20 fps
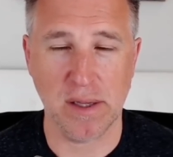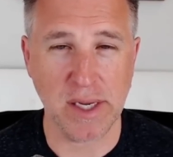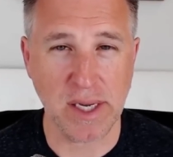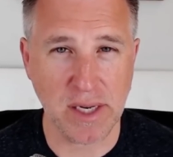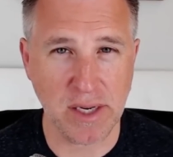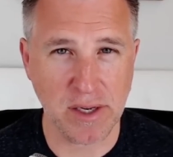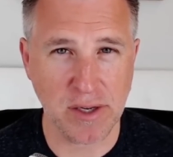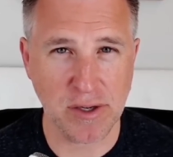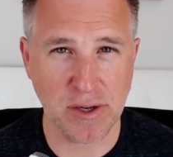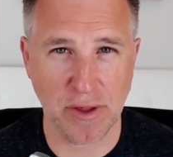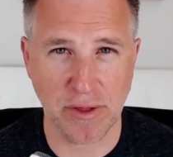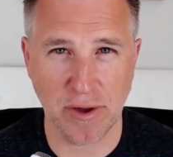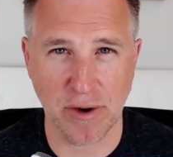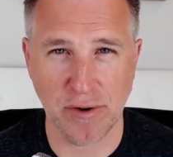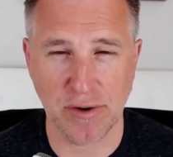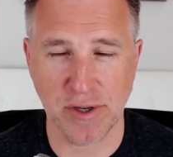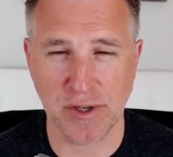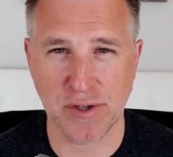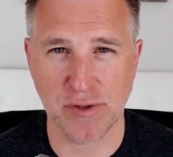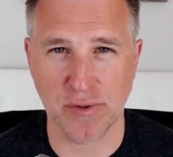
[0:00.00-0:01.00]
leading to
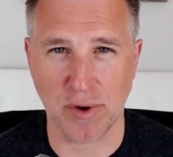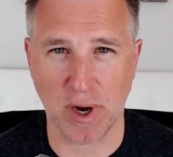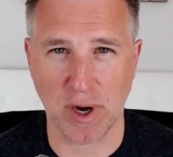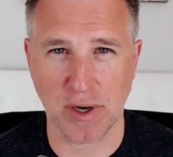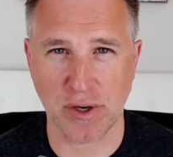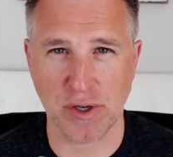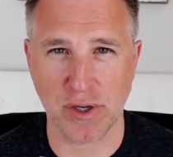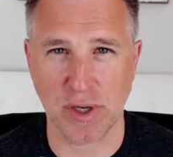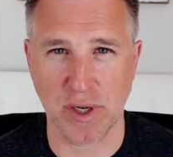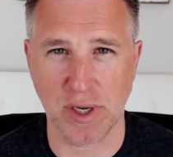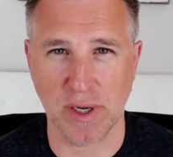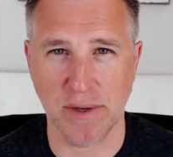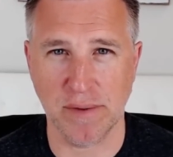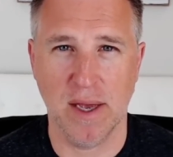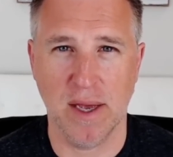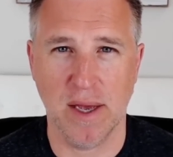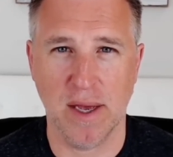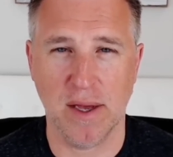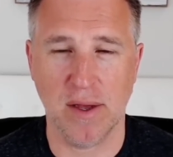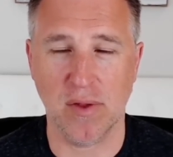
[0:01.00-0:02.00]
their destruction,